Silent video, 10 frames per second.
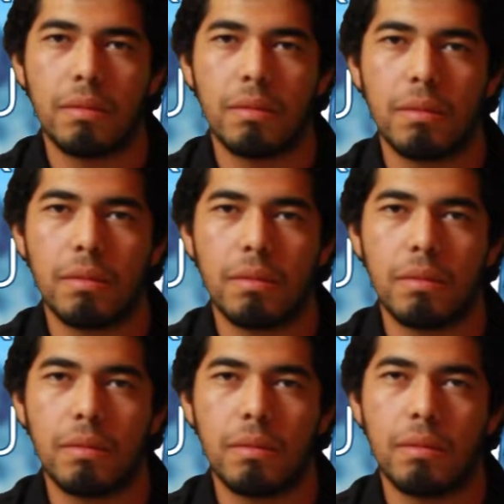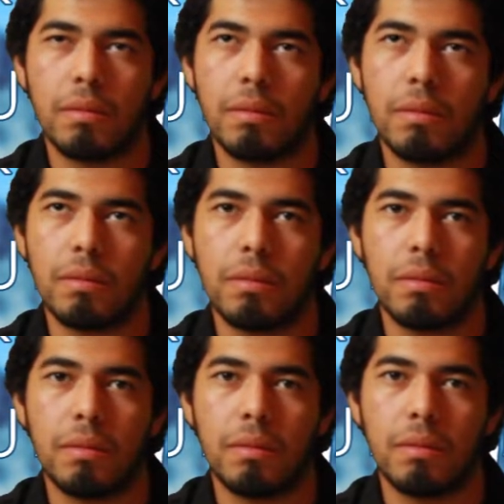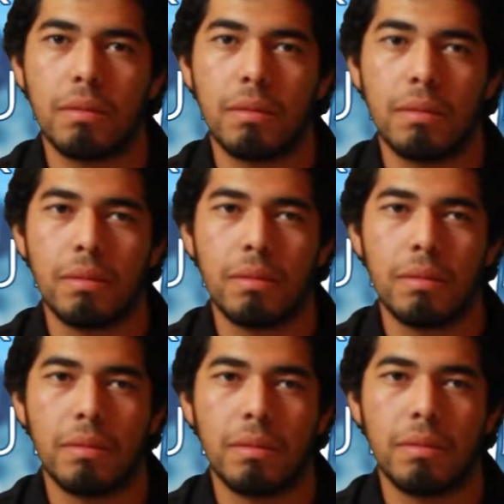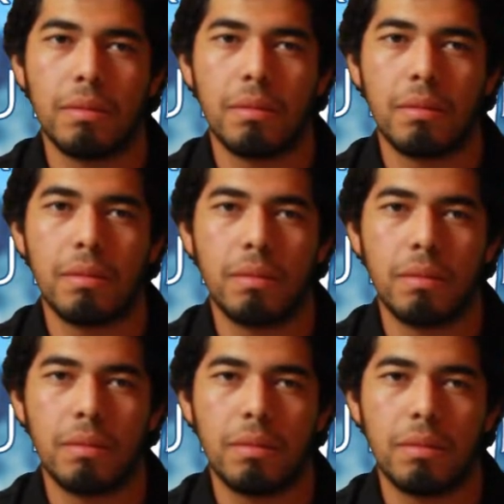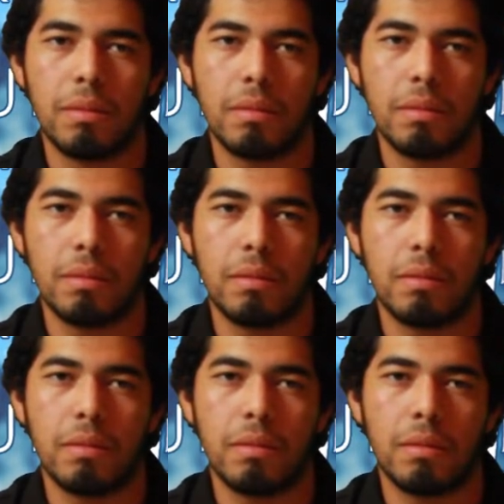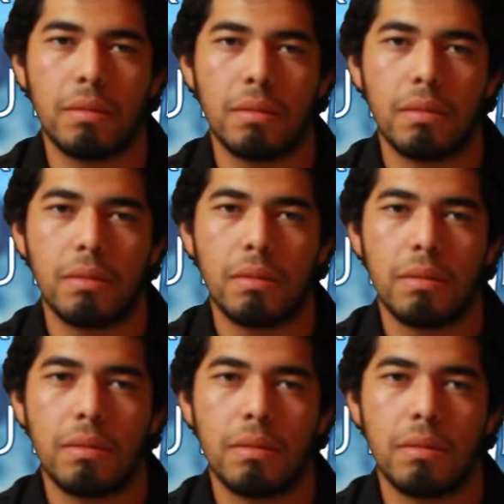(silent)